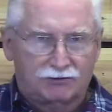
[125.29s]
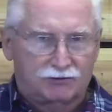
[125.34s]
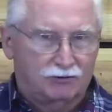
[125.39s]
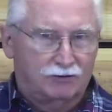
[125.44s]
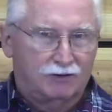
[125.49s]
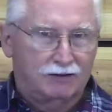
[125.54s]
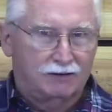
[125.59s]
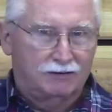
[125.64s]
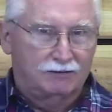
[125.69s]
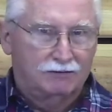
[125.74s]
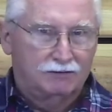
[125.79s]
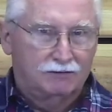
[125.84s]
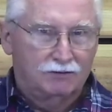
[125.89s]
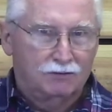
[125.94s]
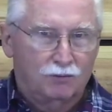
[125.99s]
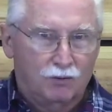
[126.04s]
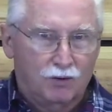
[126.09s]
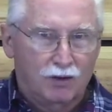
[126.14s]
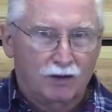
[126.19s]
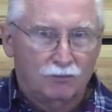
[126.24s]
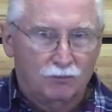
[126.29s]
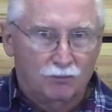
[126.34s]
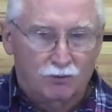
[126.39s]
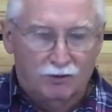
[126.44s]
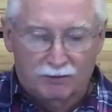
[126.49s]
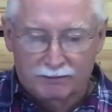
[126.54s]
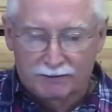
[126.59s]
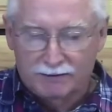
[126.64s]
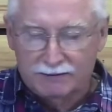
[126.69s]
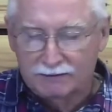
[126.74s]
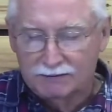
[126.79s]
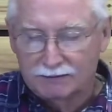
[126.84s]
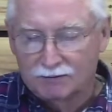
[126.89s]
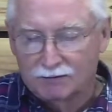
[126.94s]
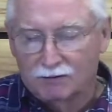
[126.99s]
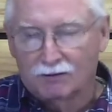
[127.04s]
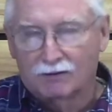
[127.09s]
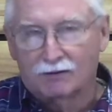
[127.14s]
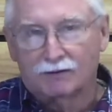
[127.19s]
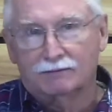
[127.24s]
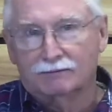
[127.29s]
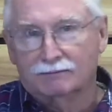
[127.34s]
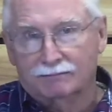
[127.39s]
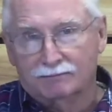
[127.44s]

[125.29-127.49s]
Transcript: on one woman or